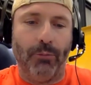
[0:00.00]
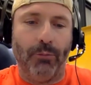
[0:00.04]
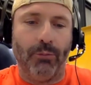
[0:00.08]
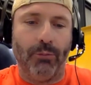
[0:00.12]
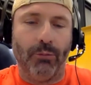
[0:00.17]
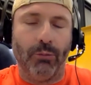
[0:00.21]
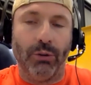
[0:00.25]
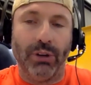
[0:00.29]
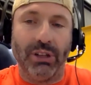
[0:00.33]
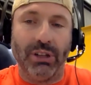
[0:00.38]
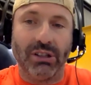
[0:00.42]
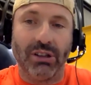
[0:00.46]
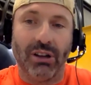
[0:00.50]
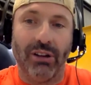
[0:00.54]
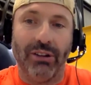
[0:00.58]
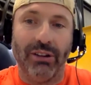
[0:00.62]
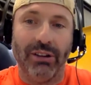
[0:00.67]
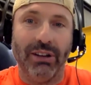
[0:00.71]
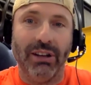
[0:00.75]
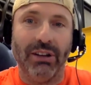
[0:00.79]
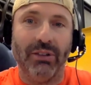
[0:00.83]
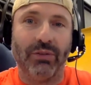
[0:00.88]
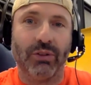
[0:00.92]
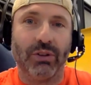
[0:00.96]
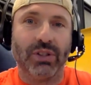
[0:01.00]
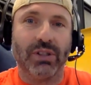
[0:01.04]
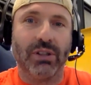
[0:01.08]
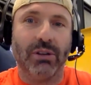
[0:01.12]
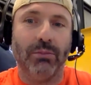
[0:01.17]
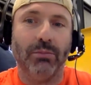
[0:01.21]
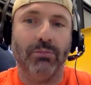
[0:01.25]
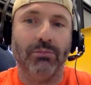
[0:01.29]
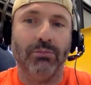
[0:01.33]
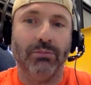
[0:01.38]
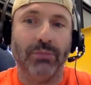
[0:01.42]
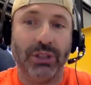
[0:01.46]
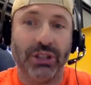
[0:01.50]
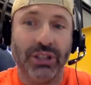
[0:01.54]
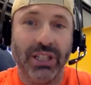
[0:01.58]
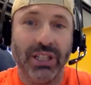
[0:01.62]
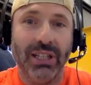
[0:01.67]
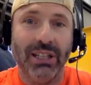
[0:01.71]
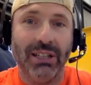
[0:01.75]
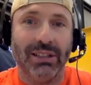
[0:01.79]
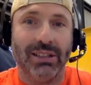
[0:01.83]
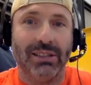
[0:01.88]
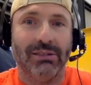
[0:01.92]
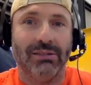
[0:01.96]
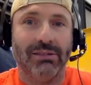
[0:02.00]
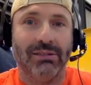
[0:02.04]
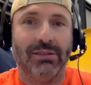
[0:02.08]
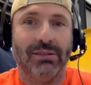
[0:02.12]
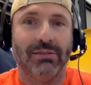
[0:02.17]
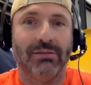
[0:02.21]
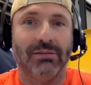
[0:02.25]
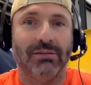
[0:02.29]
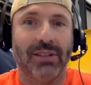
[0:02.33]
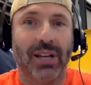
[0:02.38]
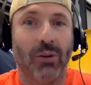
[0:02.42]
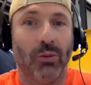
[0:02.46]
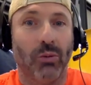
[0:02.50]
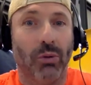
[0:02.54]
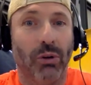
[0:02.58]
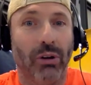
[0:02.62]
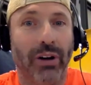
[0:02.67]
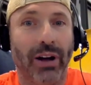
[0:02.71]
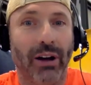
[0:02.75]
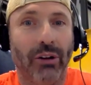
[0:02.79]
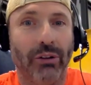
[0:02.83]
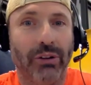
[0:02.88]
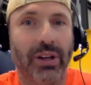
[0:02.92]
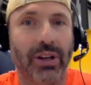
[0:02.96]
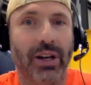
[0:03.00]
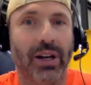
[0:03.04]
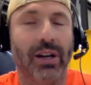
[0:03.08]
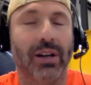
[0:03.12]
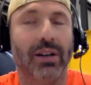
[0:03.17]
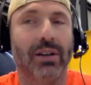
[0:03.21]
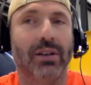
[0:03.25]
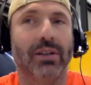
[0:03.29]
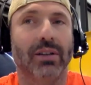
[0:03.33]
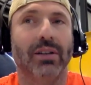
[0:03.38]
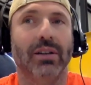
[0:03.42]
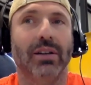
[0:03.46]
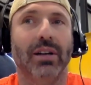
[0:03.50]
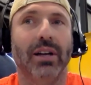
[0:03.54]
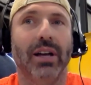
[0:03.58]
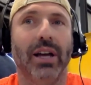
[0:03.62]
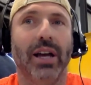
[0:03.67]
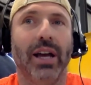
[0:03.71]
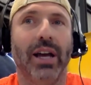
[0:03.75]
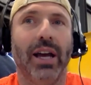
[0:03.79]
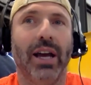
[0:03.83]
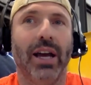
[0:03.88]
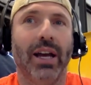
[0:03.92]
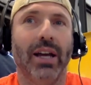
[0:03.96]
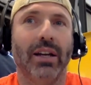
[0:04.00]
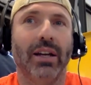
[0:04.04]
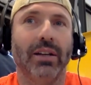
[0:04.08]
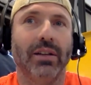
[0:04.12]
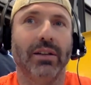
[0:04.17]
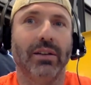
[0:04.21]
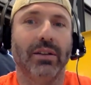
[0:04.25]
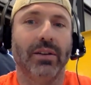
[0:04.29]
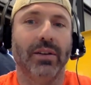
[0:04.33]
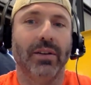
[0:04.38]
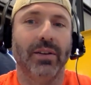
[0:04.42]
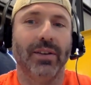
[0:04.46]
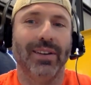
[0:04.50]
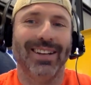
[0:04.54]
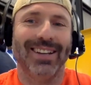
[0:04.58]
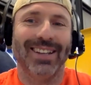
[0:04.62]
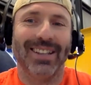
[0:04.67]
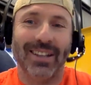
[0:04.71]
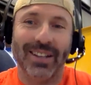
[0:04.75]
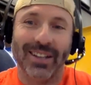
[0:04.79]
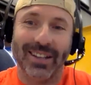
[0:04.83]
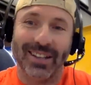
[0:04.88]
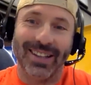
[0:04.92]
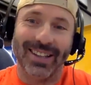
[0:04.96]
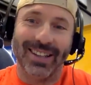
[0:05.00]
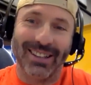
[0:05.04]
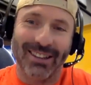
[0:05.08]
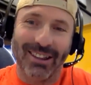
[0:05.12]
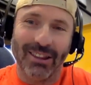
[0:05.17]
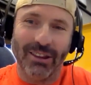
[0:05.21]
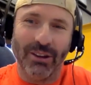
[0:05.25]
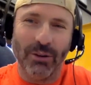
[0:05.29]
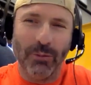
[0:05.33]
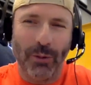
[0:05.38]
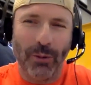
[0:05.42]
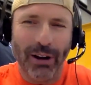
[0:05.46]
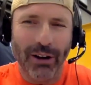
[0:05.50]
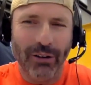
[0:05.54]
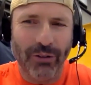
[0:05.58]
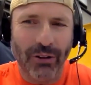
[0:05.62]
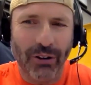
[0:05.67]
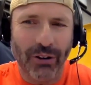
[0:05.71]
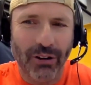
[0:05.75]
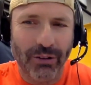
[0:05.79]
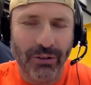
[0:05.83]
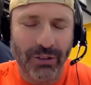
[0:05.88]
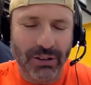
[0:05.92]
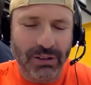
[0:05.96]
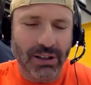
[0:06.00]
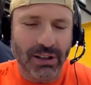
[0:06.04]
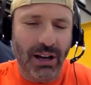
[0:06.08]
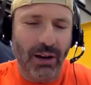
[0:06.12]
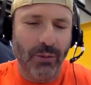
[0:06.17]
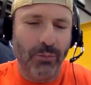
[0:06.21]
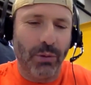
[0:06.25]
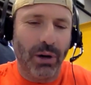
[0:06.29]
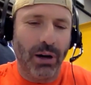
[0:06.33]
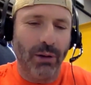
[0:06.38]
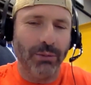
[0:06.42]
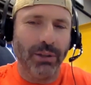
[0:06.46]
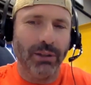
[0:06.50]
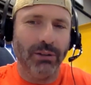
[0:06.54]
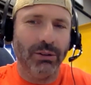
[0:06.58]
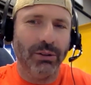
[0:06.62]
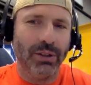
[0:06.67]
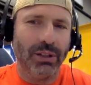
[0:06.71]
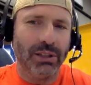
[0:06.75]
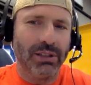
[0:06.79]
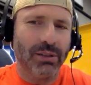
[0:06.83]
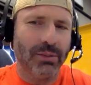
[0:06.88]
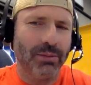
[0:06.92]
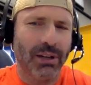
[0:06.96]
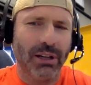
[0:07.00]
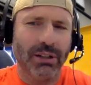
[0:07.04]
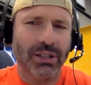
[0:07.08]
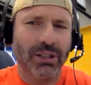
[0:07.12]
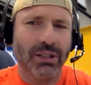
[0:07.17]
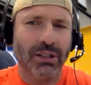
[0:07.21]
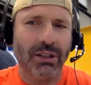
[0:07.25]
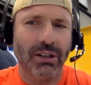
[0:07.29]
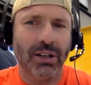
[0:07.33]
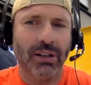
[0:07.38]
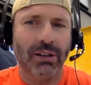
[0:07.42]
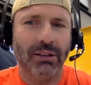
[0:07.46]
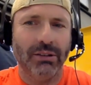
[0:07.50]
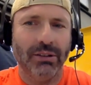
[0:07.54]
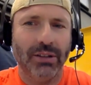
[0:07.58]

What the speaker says: we saw the need for some machines that weren't out there. And you might have heard of this guy, Bobby Lewis. I'm not sure.